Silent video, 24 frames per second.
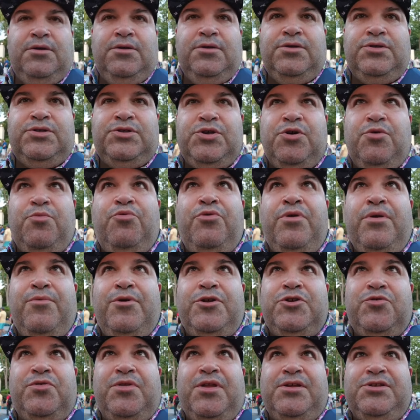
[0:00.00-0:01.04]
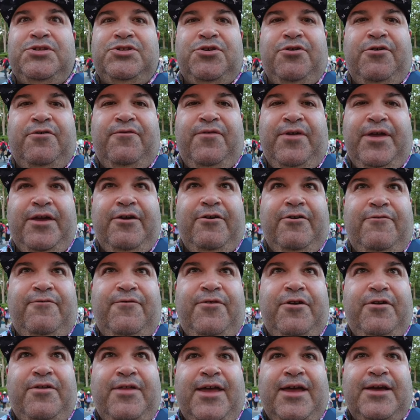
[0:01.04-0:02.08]
So pretty much what they serve here at
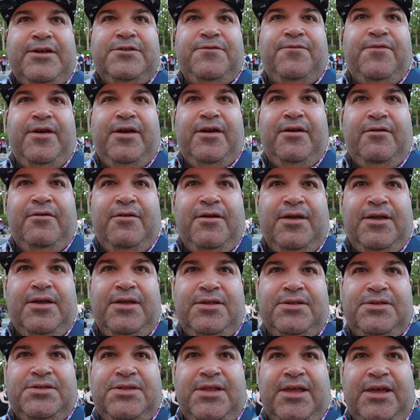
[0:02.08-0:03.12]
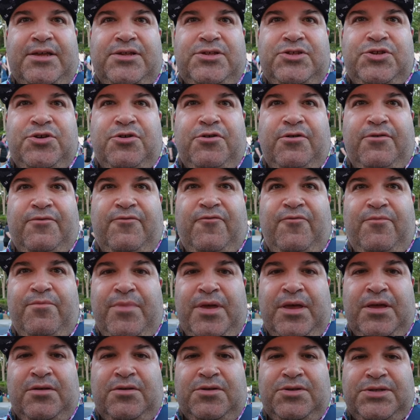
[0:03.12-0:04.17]
FairFax Fare is they serve
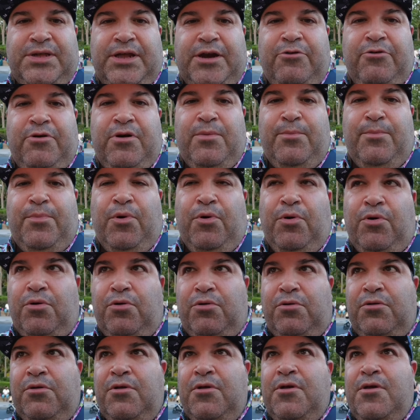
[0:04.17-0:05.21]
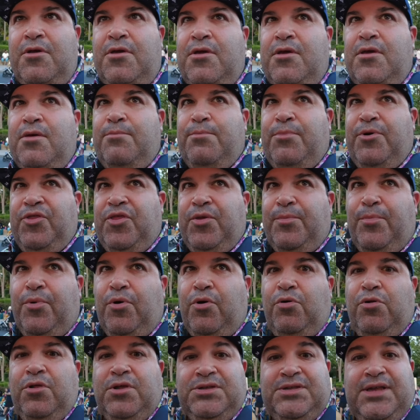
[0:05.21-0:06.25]
meals that are in a bowl, but the
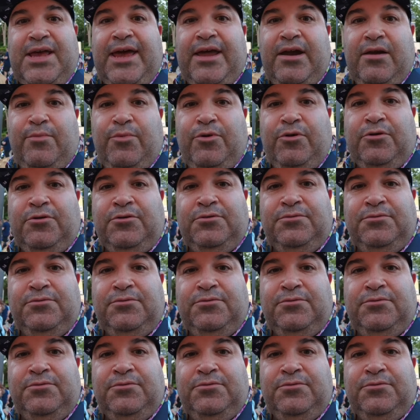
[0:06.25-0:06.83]
bowl is edible.